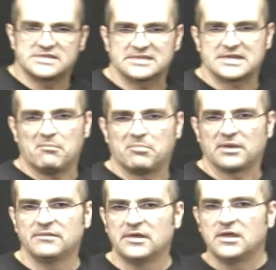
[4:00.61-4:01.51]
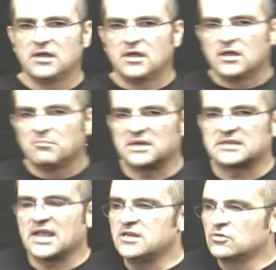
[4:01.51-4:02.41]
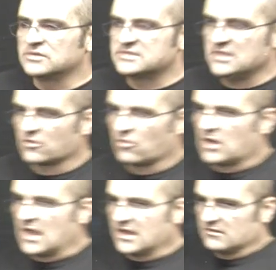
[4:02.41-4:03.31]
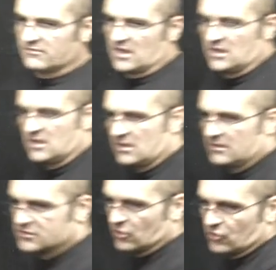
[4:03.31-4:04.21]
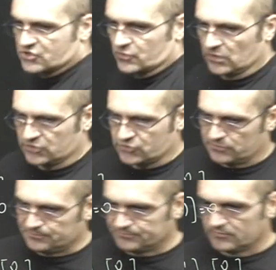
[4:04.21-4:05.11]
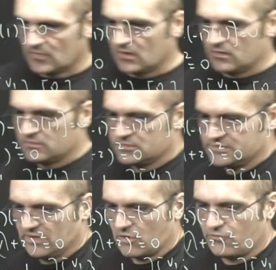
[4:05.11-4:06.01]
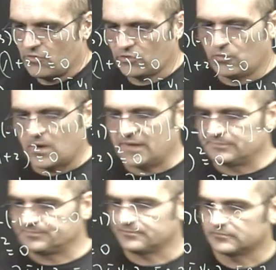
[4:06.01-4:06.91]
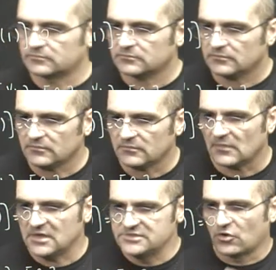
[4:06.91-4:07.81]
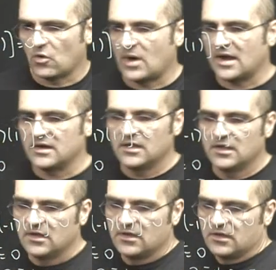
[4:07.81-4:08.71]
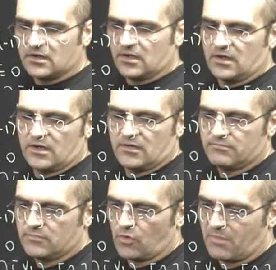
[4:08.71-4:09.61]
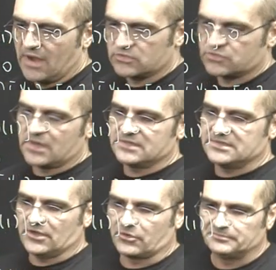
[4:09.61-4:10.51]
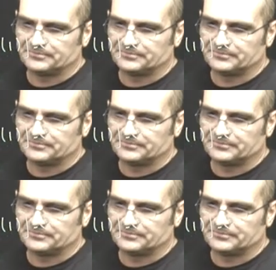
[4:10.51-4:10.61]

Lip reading: example. But any non-zero solution will do. 0 for U1, 0, 1, or minus 1, 0.